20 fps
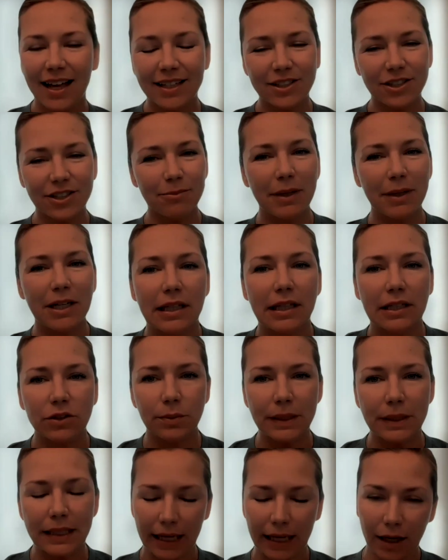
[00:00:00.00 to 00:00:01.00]
So Mir,
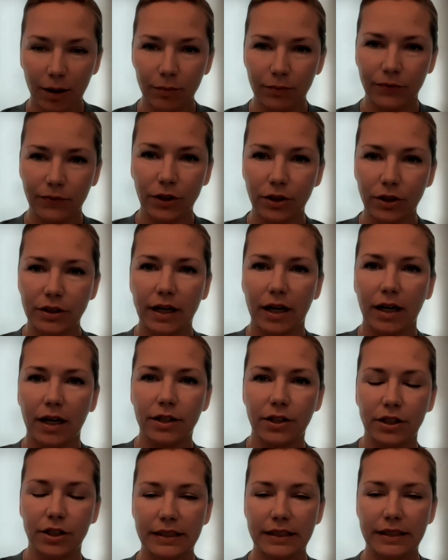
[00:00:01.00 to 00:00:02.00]
that's really helpful to
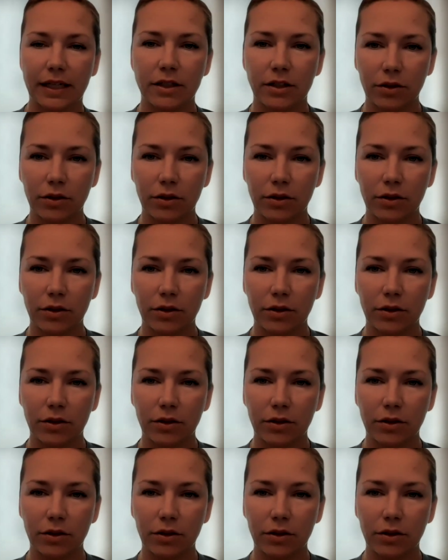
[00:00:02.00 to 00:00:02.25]
understand,